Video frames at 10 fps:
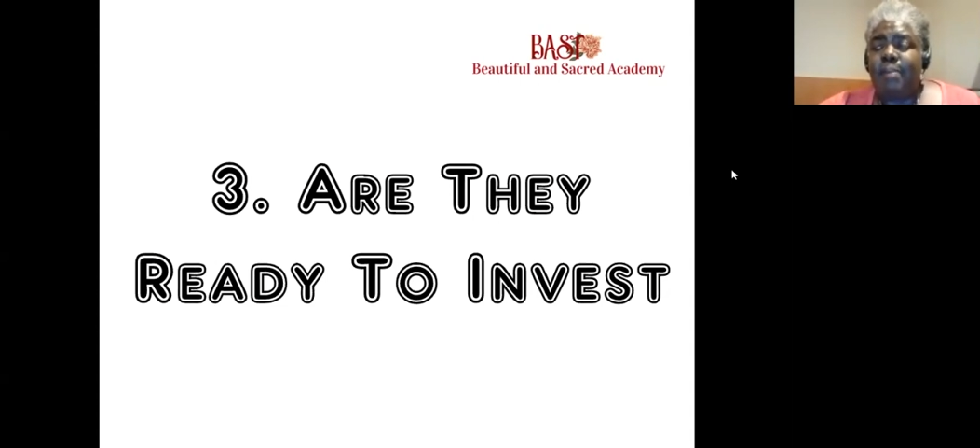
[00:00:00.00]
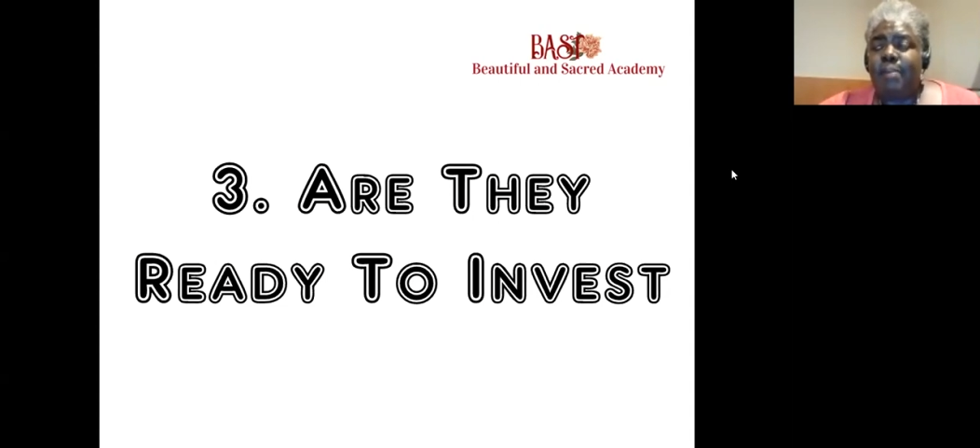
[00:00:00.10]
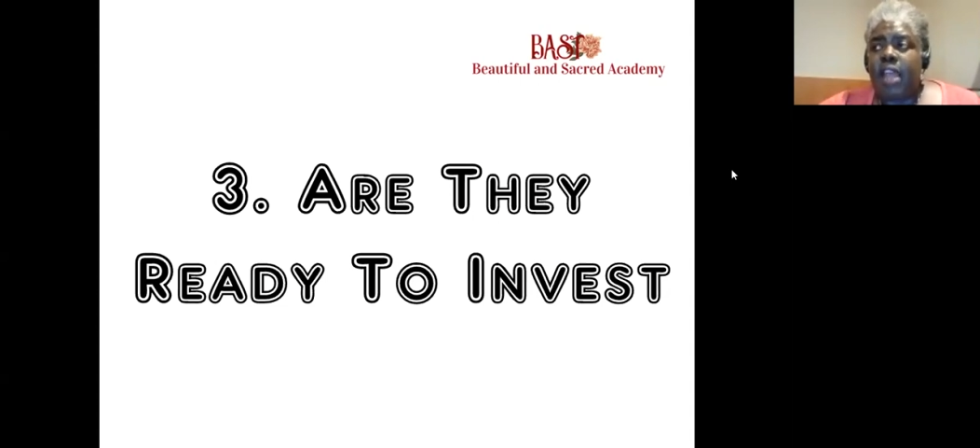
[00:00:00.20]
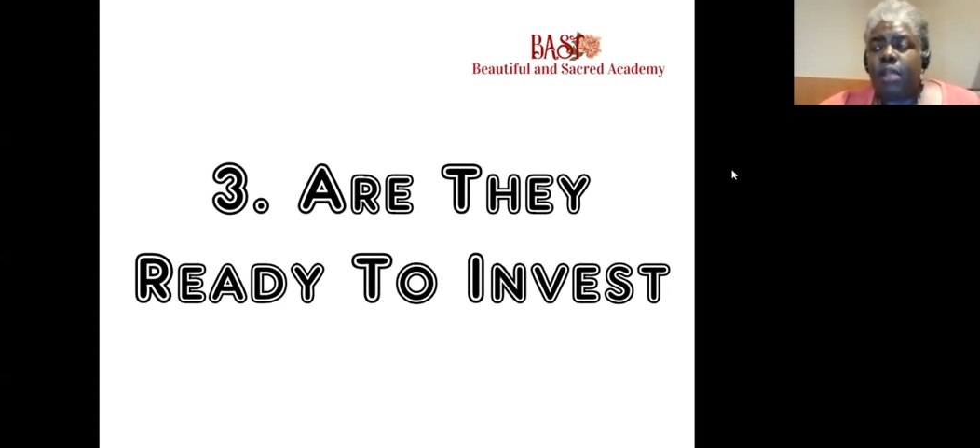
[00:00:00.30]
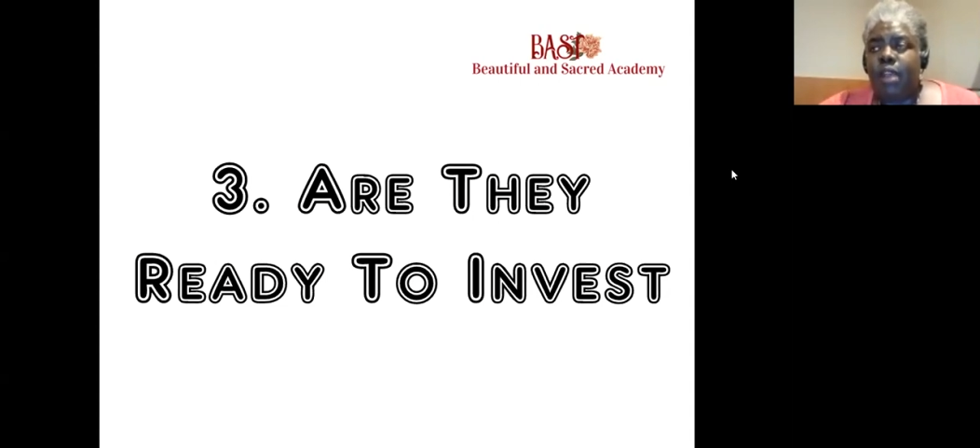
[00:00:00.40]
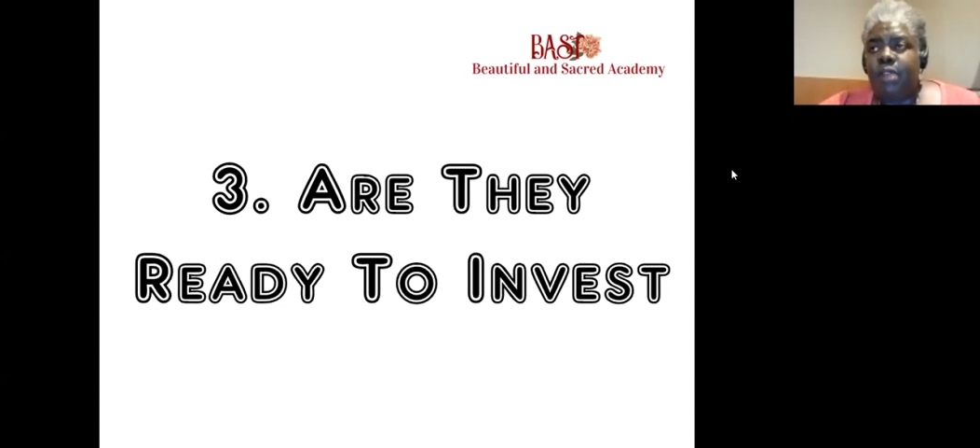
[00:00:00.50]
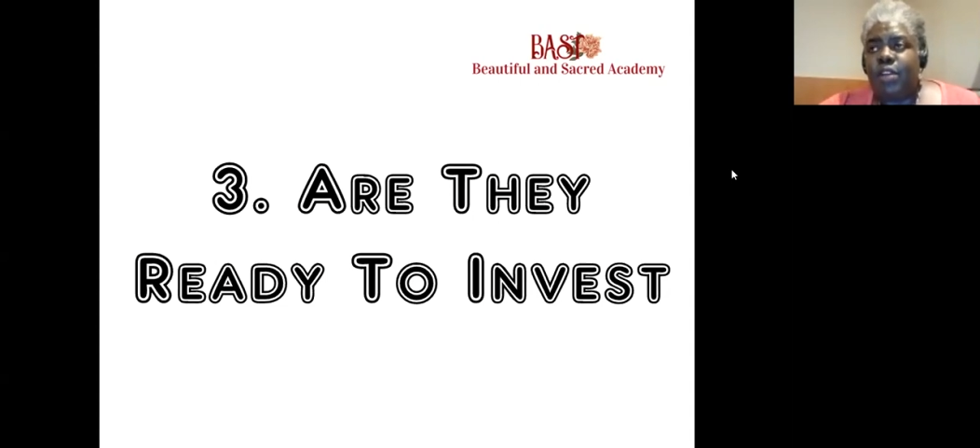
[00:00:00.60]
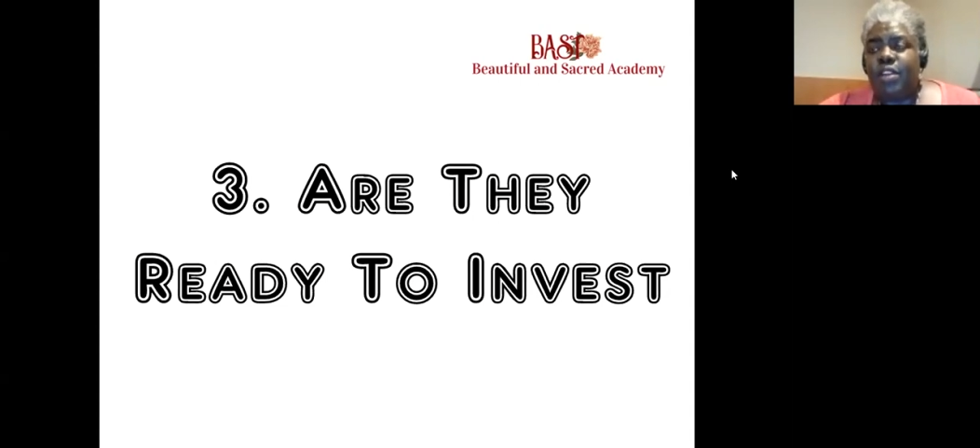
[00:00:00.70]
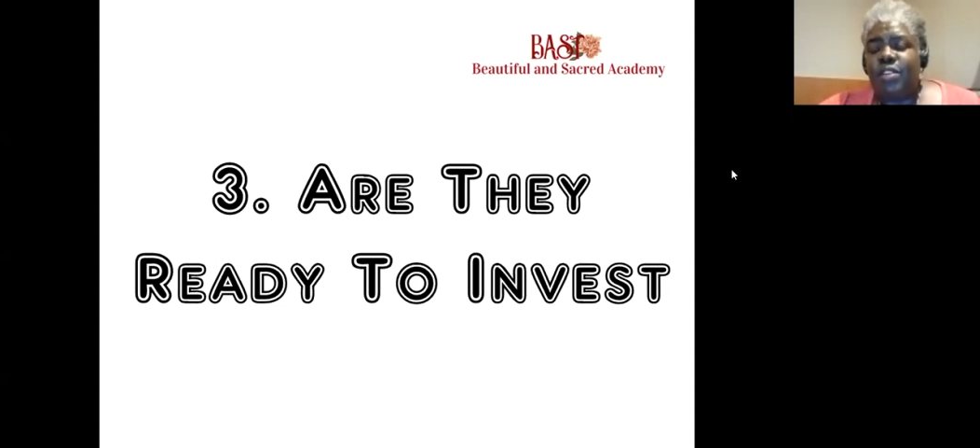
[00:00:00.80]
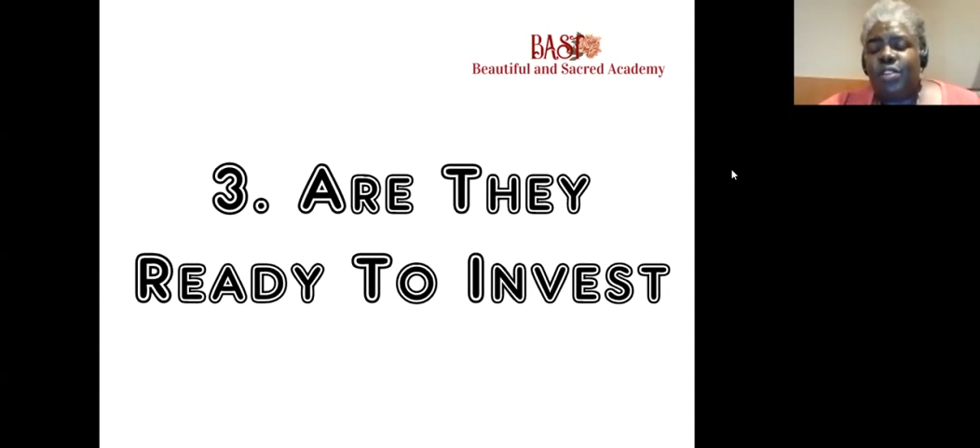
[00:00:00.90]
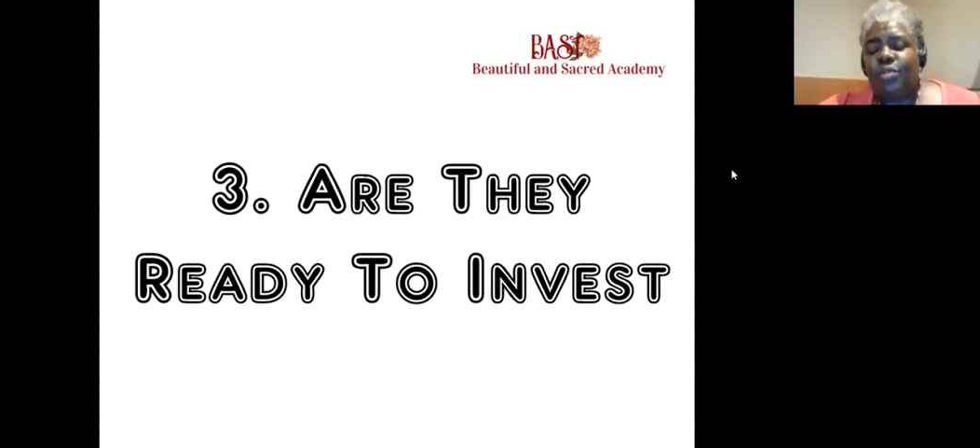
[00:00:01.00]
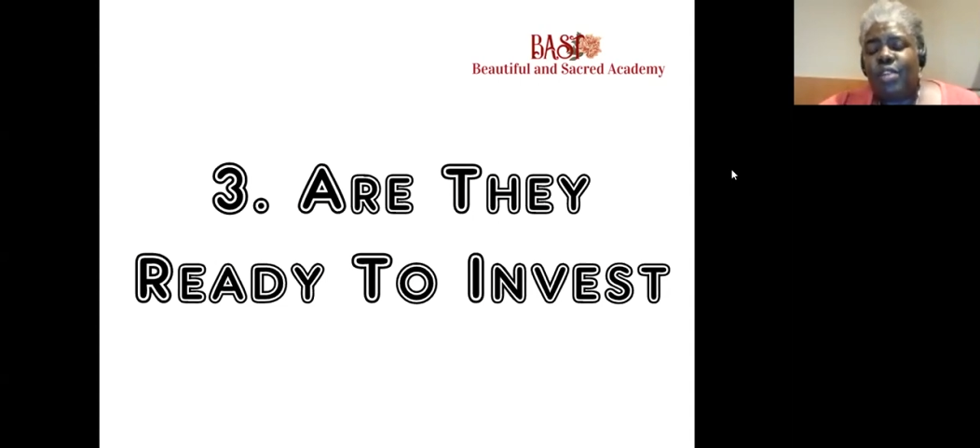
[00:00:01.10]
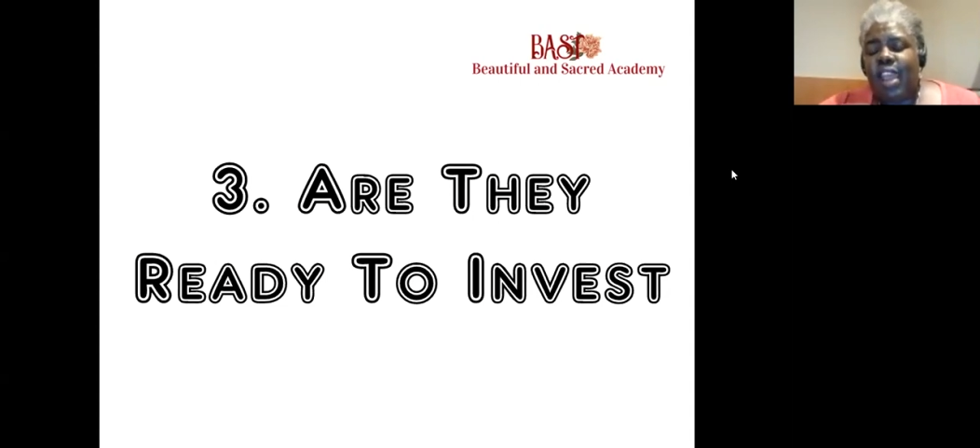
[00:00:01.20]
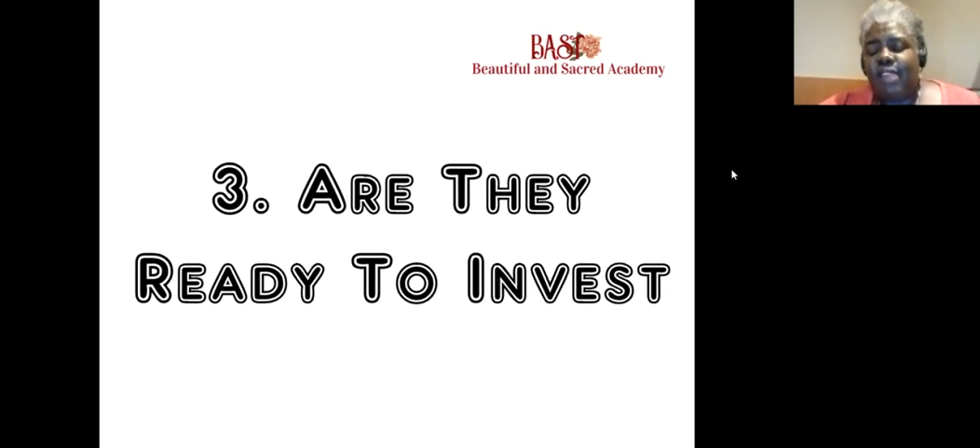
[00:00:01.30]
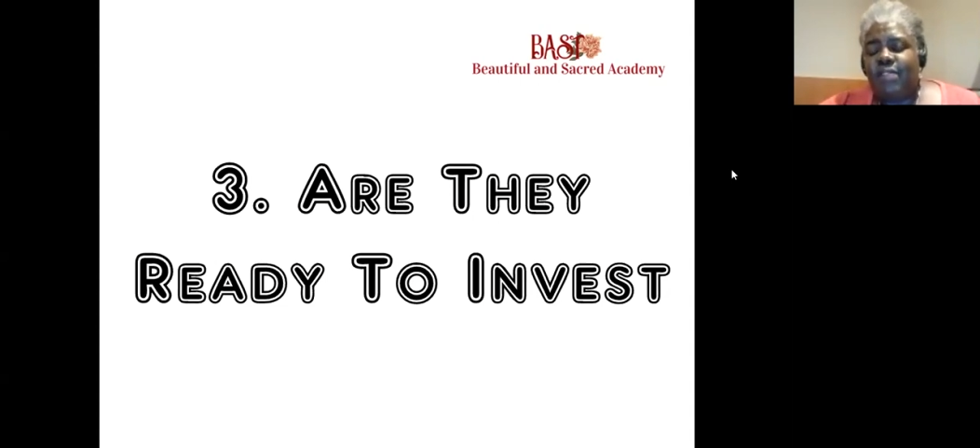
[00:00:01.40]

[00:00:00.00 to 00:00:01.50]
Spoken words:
pathway for you to create